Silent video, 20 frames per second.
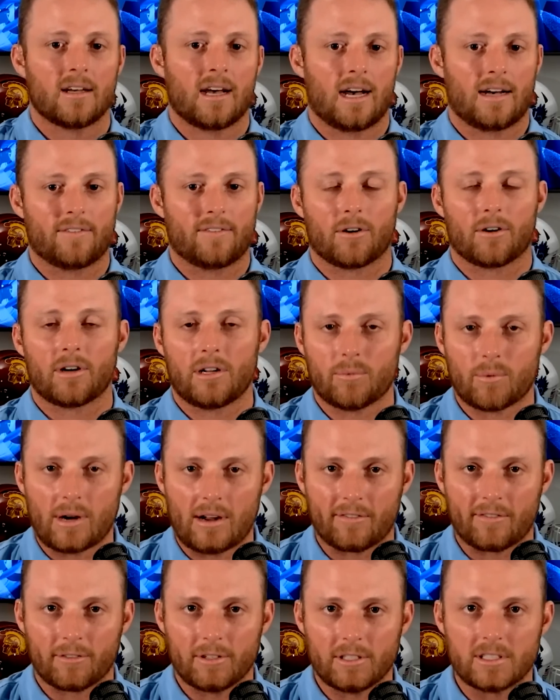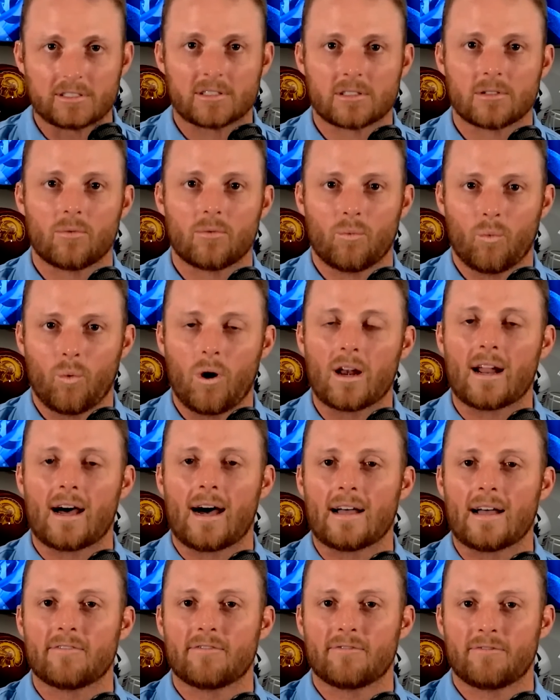I've already referenced what
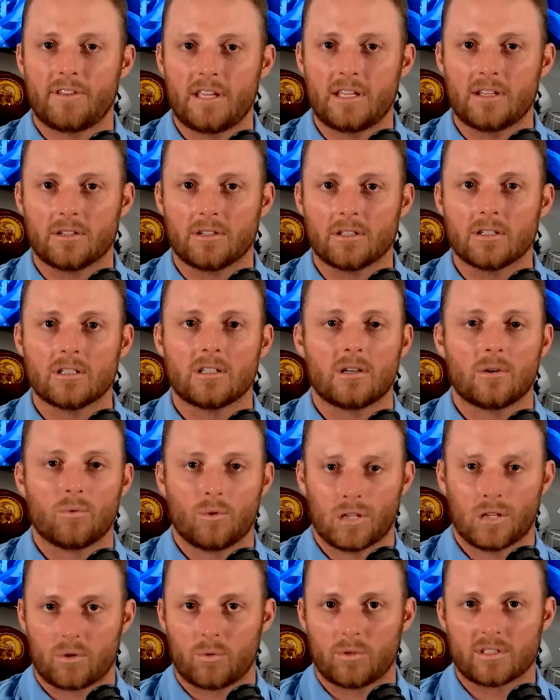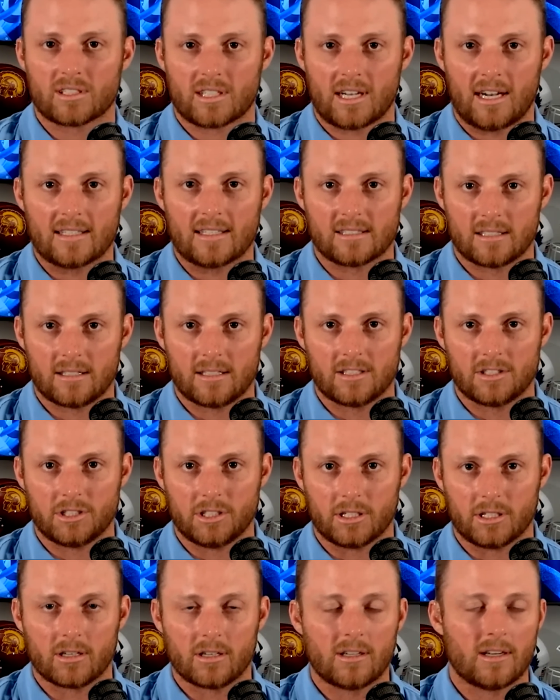I feel with Wisconsin this
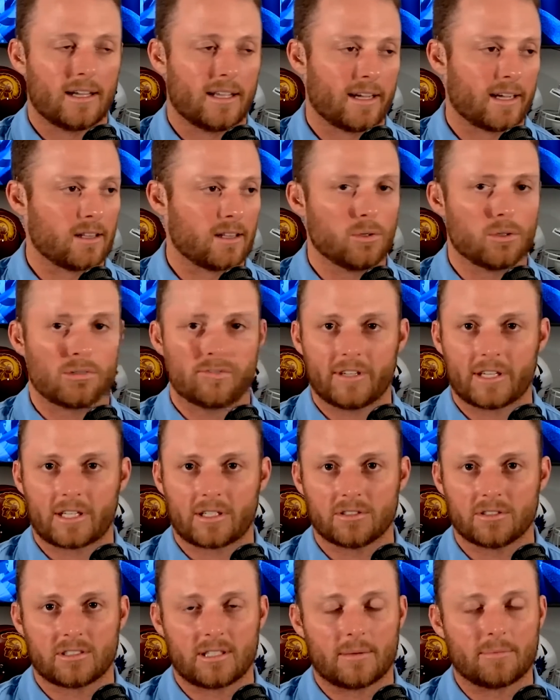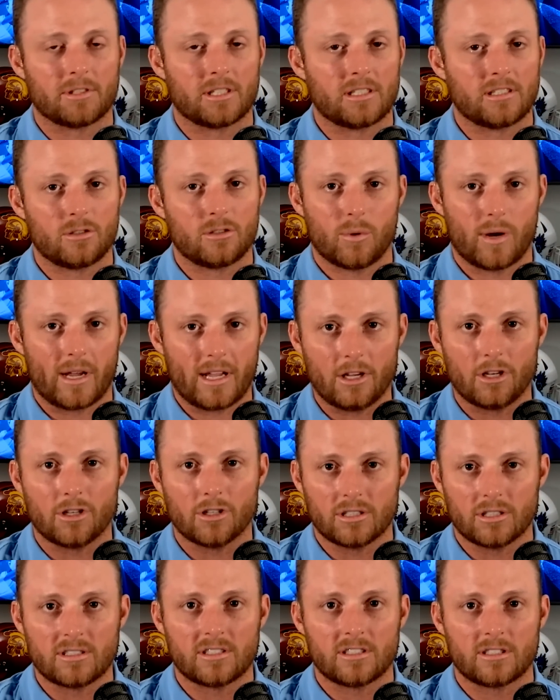year. I think Luke Fickle steps into a
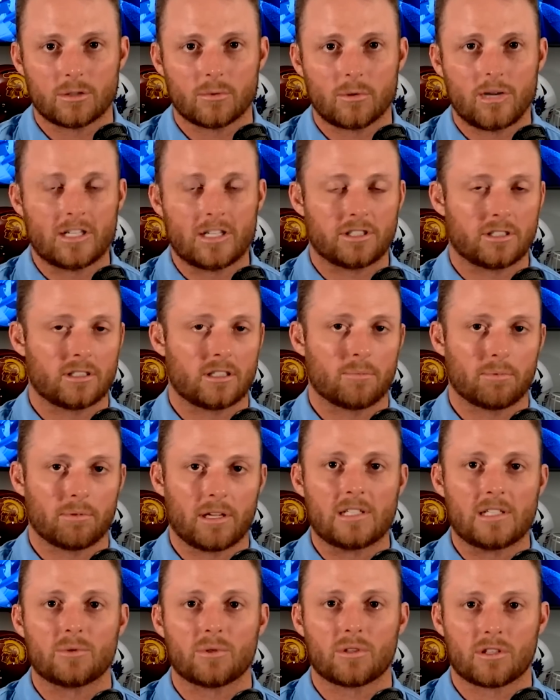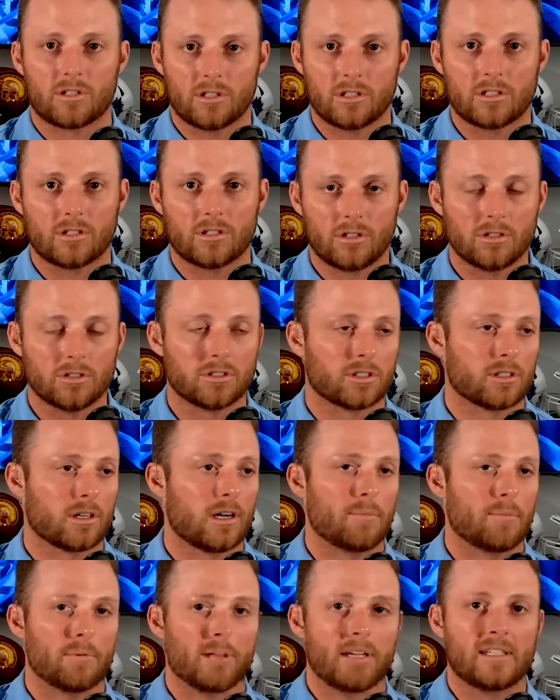good situation, a place with good culture,
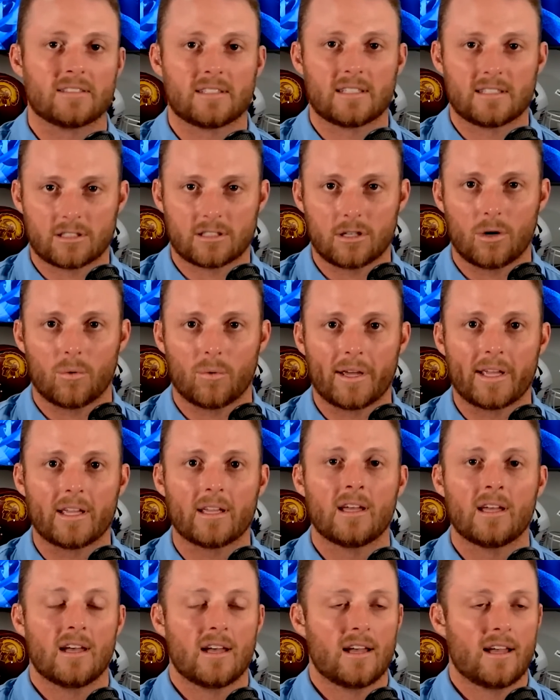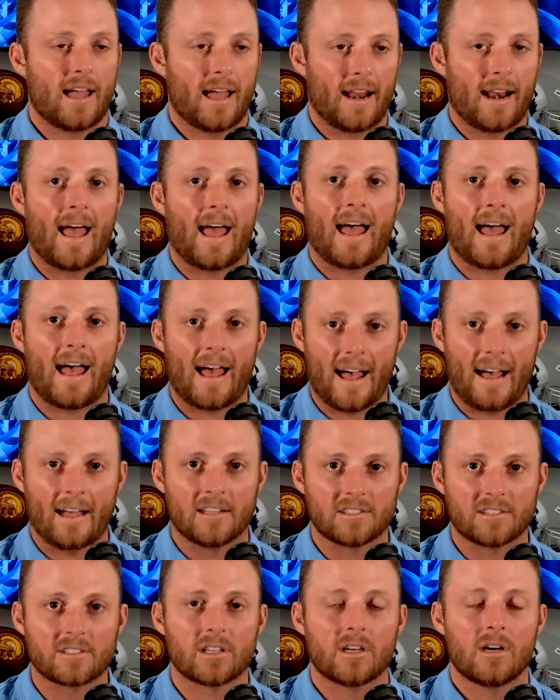a place that's going and
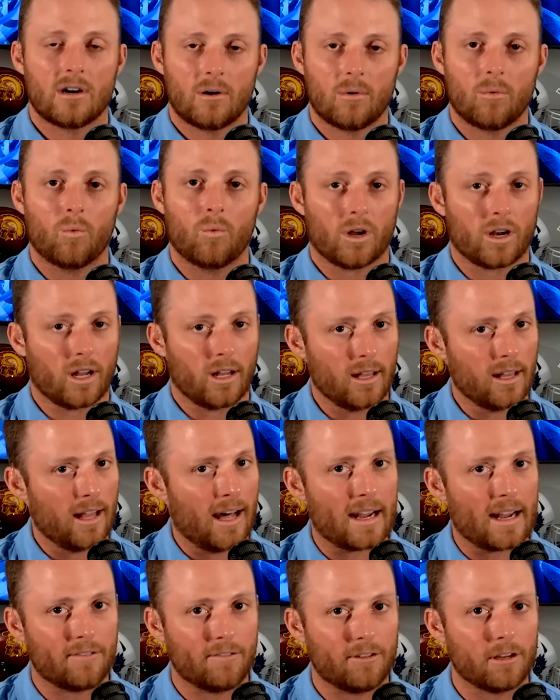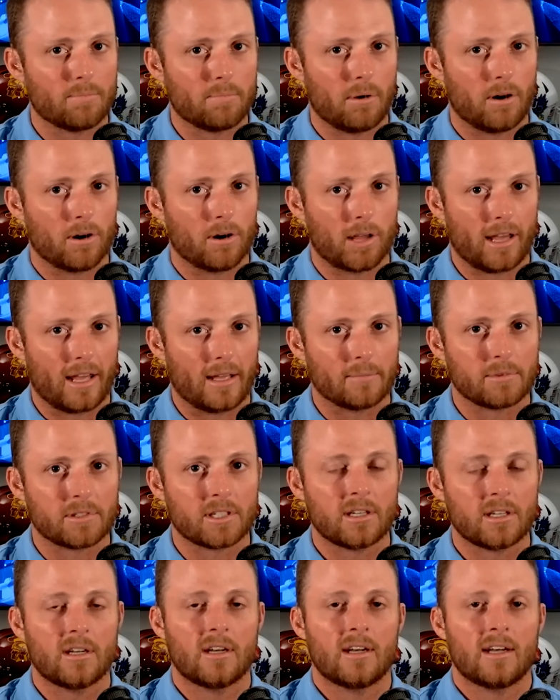has won a lot of football games
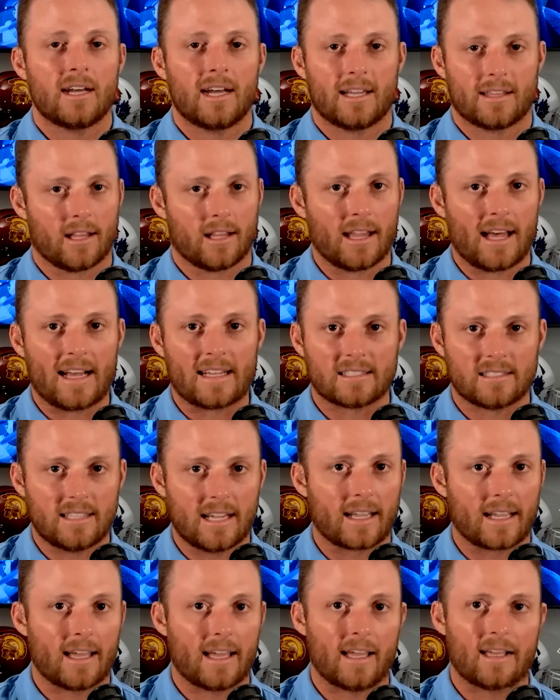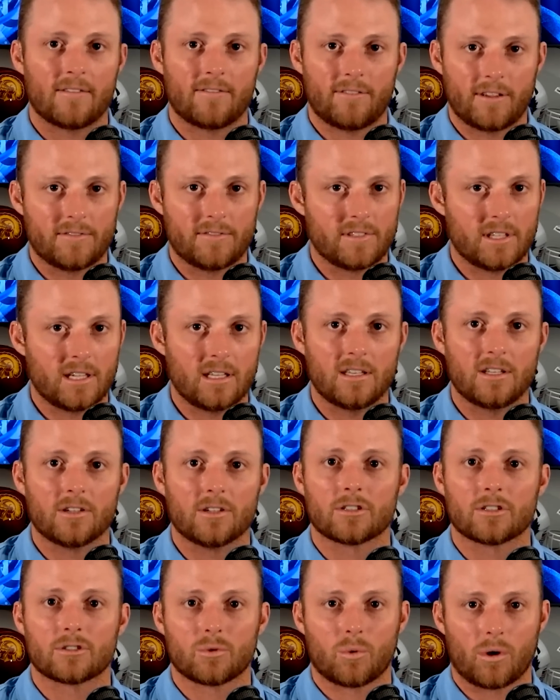in the last decade, fifteen
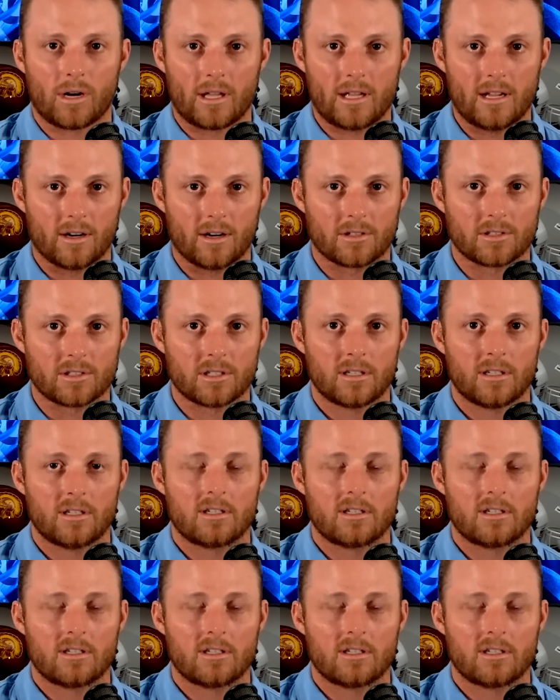years, twenty years.